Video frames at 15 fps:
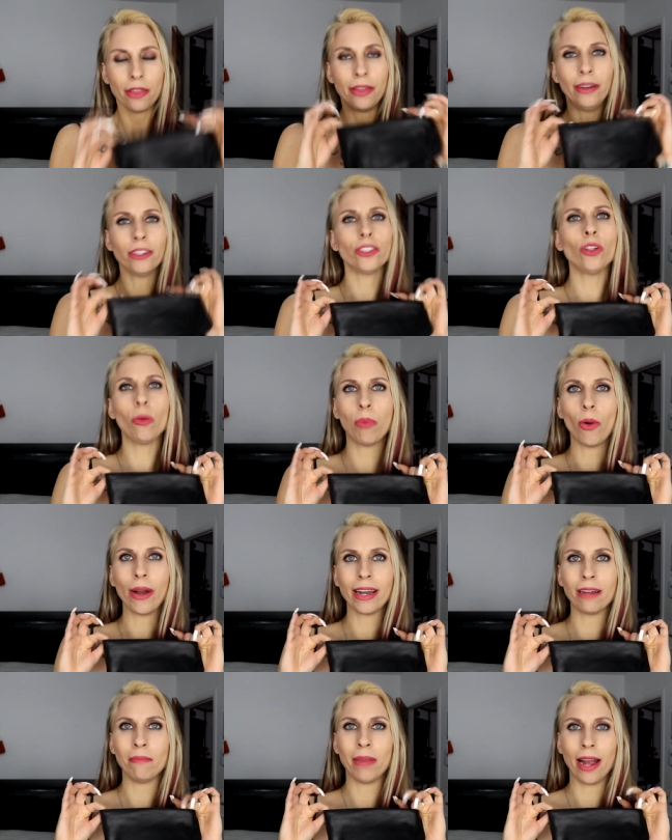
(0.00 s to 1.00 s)
There's no
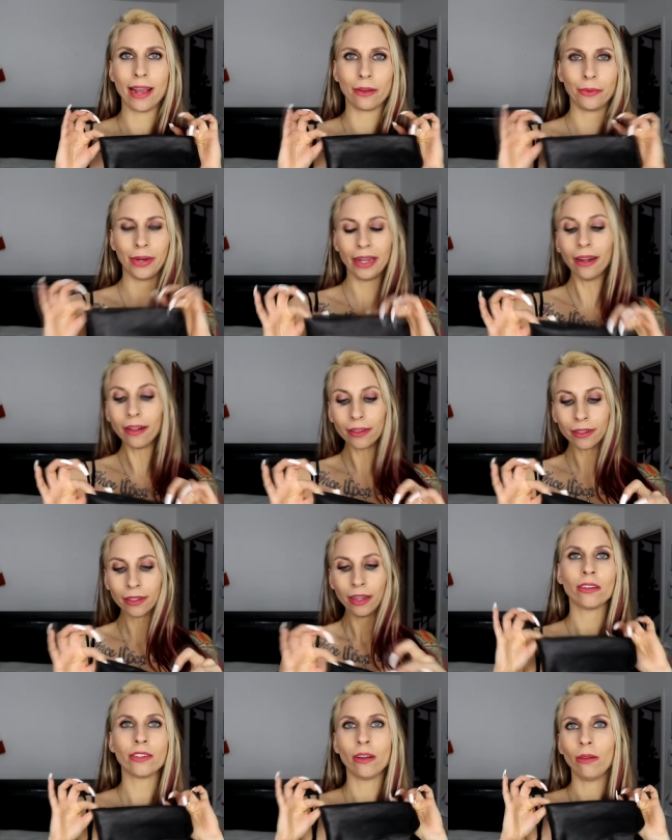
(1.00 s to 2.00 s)
point in buying real.
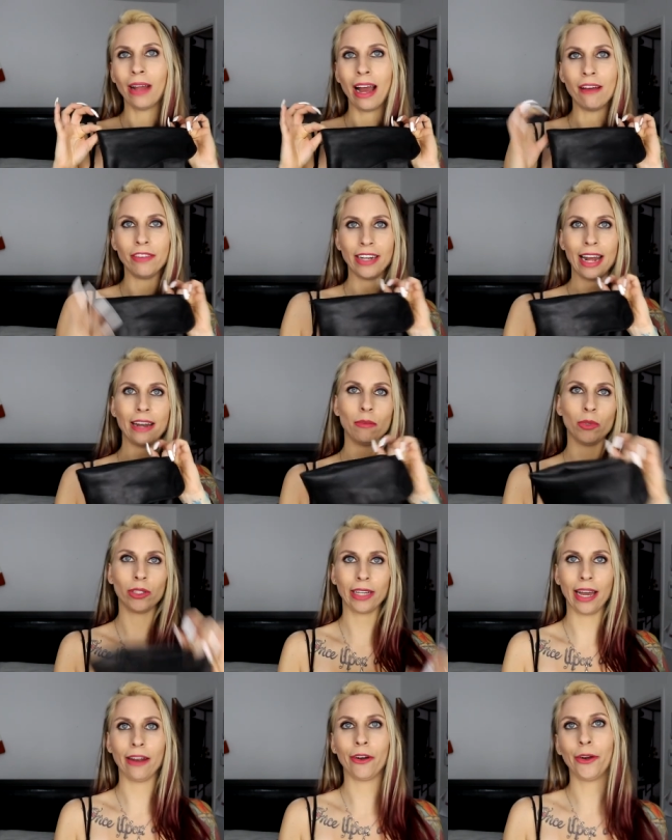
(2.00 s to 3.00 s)
Don't have an animal
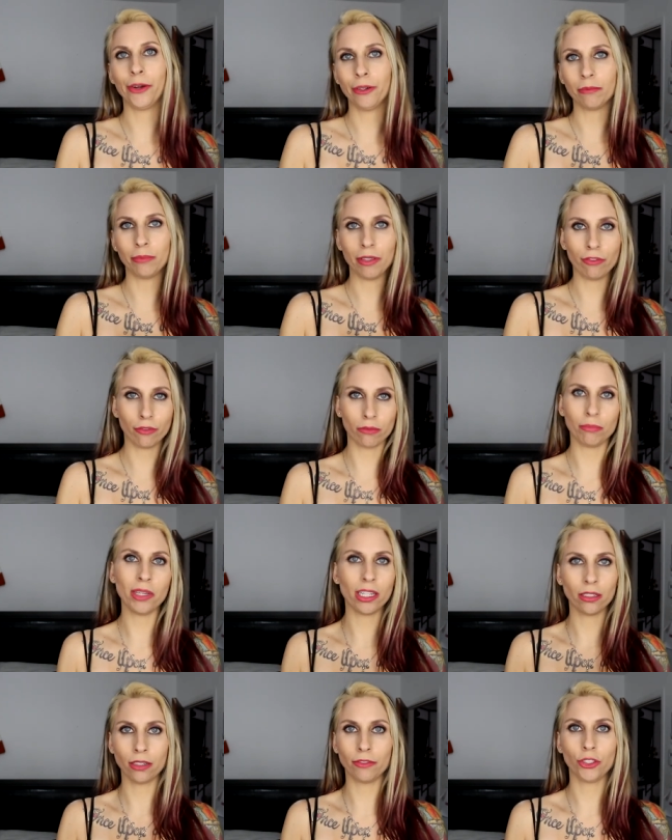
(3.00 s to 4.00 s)
get hurt
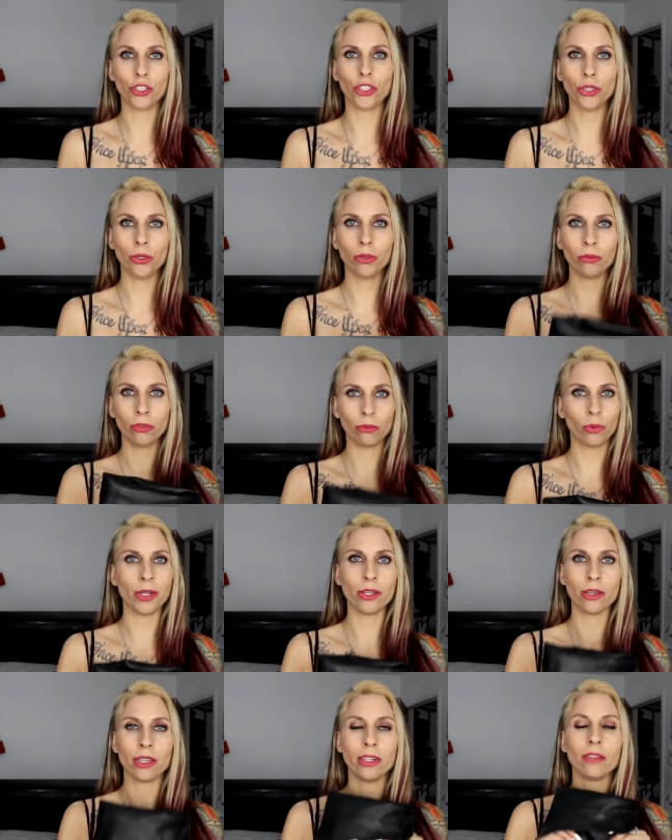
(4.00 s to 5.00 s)
because of a shoe
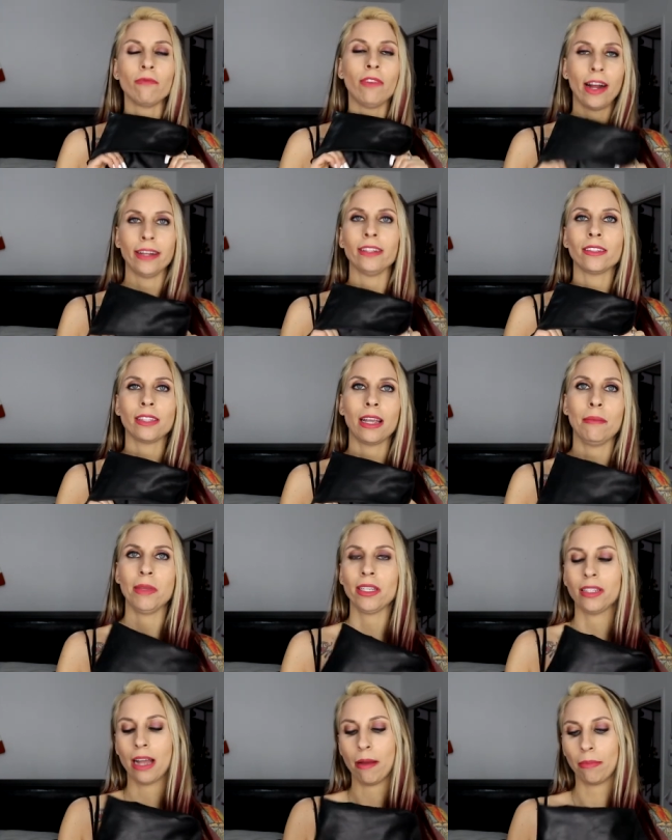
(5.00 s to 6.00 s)
when you can find the same
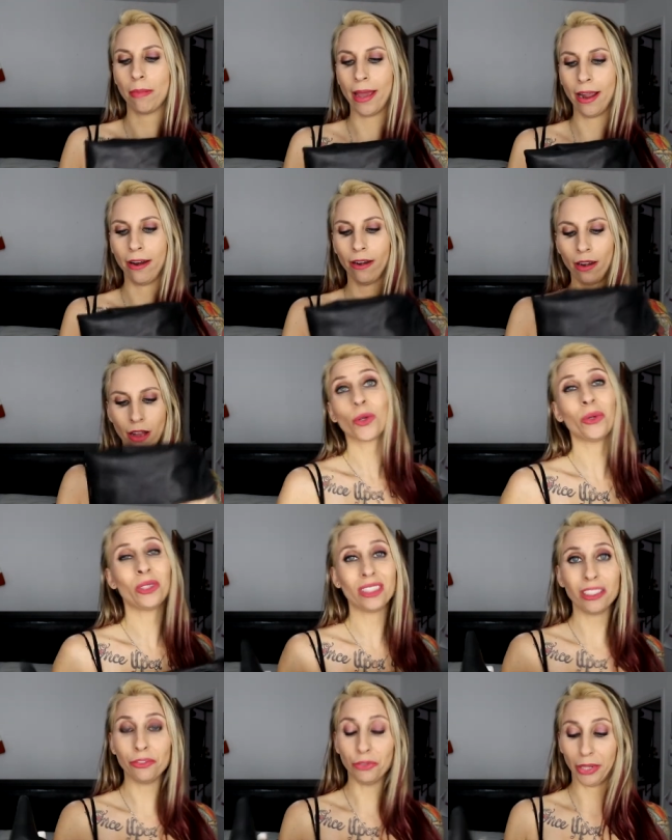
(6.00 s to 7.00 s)
exact pair
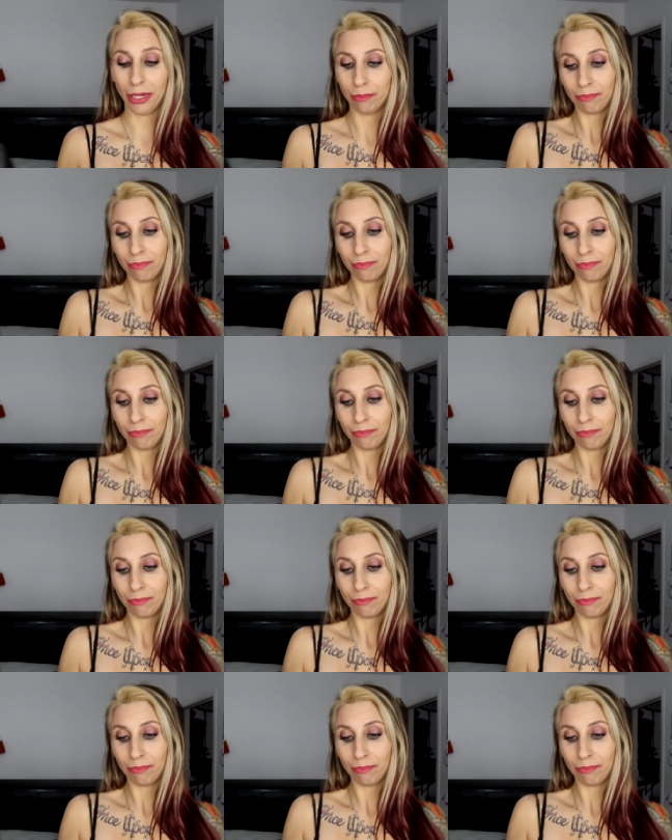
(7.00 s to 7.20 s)
cruelty free.